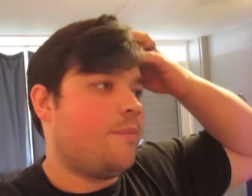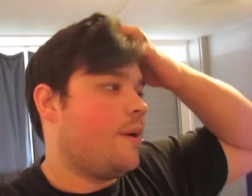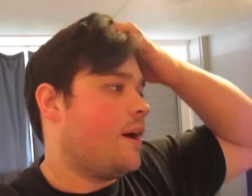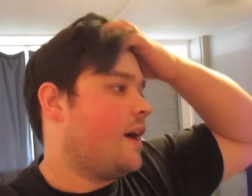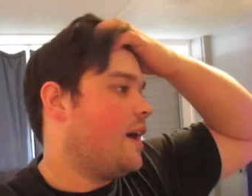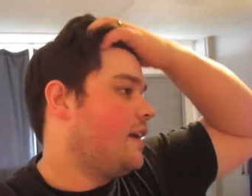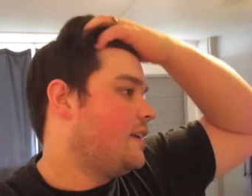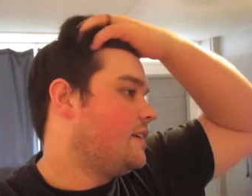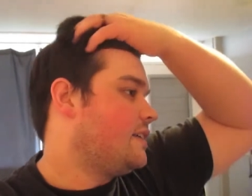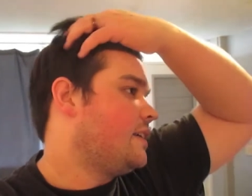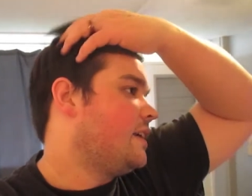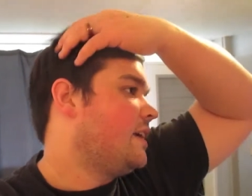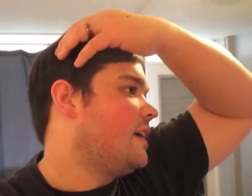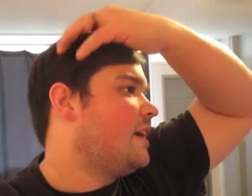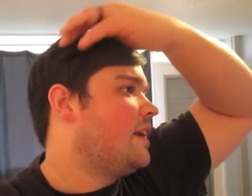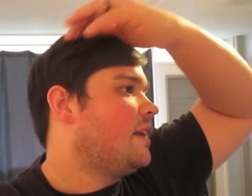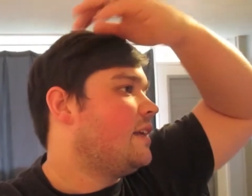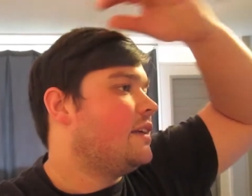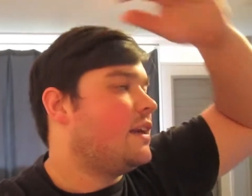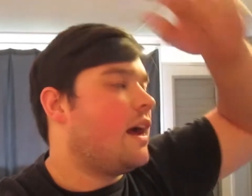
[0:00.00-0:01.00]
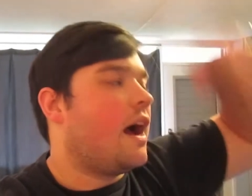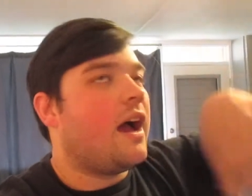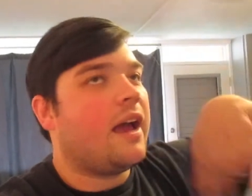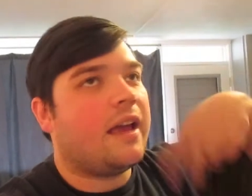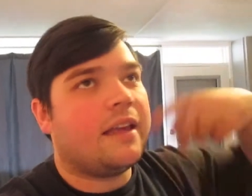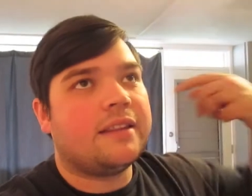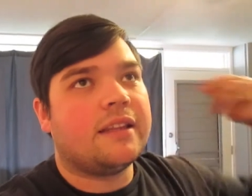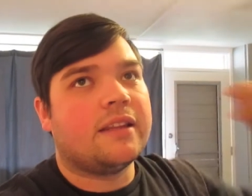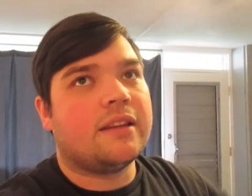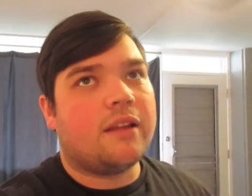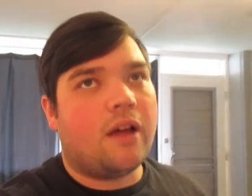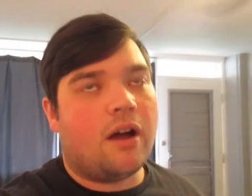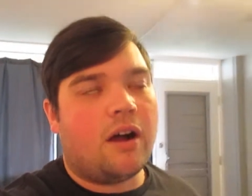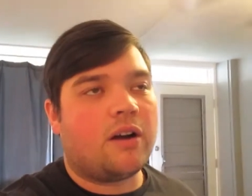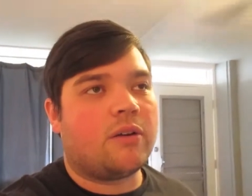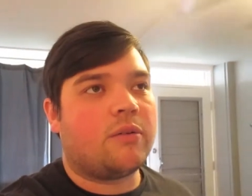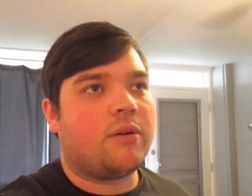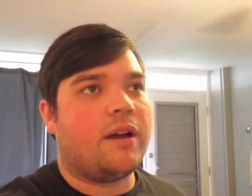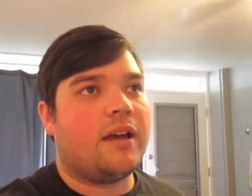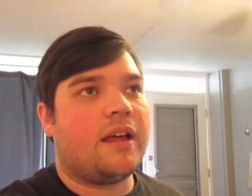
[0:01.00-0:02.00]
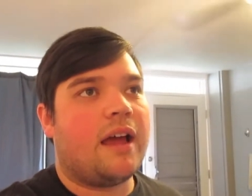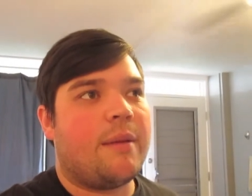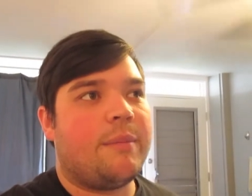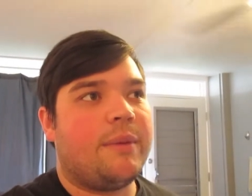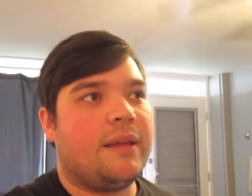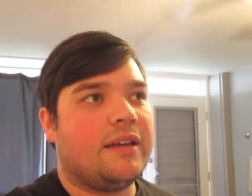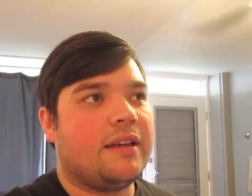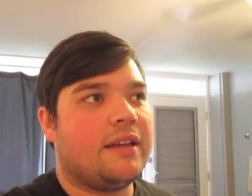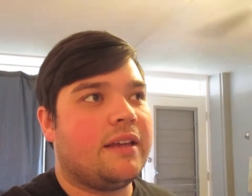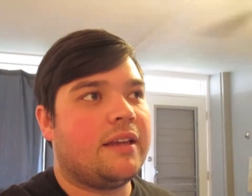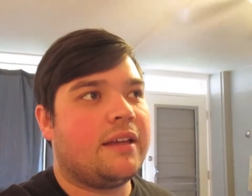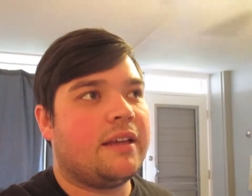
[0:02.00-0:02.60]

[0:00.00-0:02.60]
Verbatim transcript: but not in the long run. I mean,